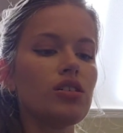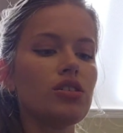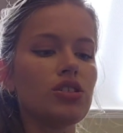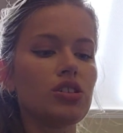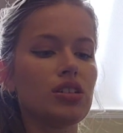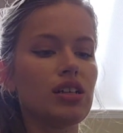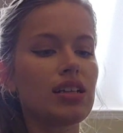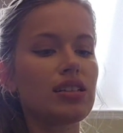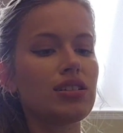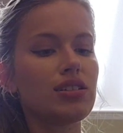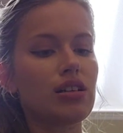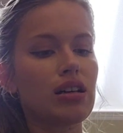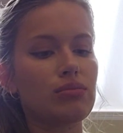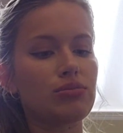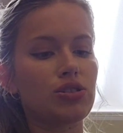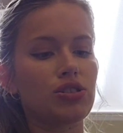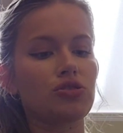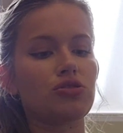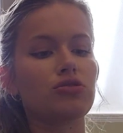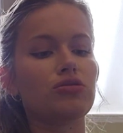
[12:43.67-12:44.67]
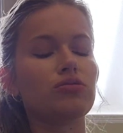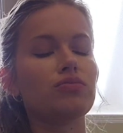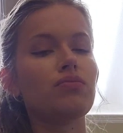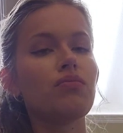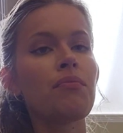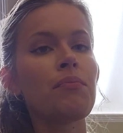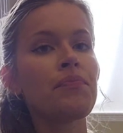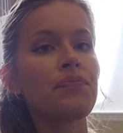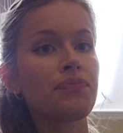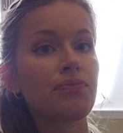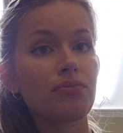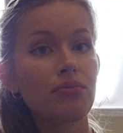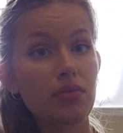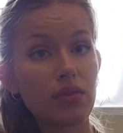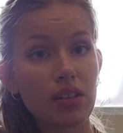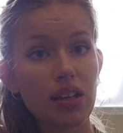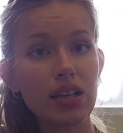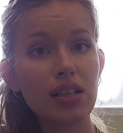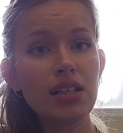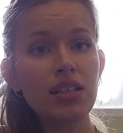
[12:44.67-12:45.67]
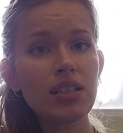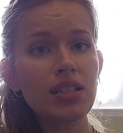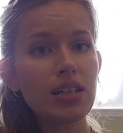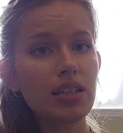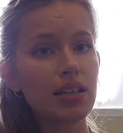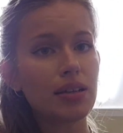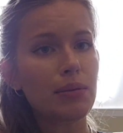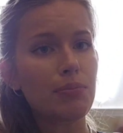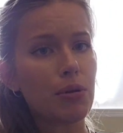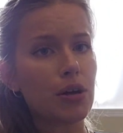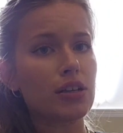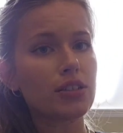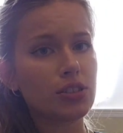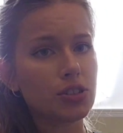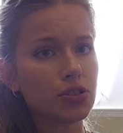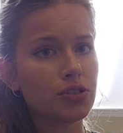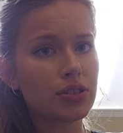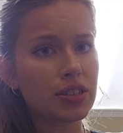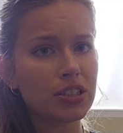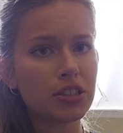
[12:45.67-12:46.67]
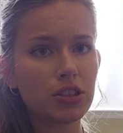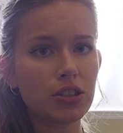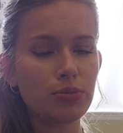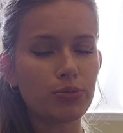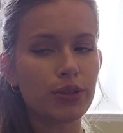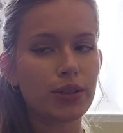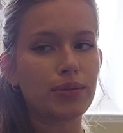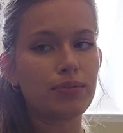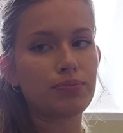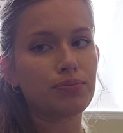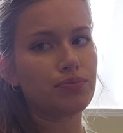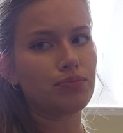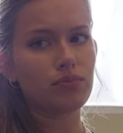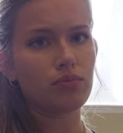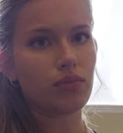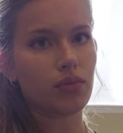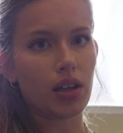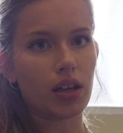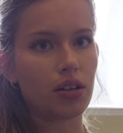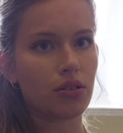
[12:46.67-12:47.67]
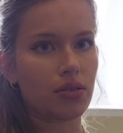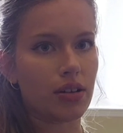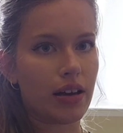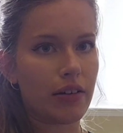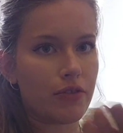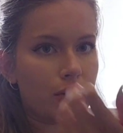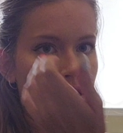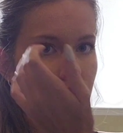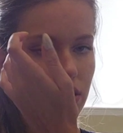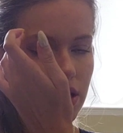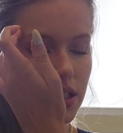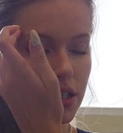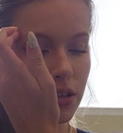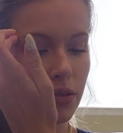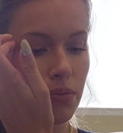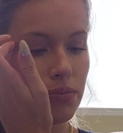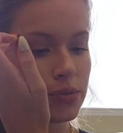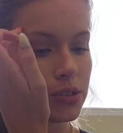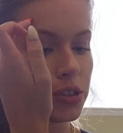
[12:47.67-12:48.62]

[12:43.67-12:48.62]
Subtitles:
So that's an obstacle. I need to get like a pasta cranker, but I don't have that right now.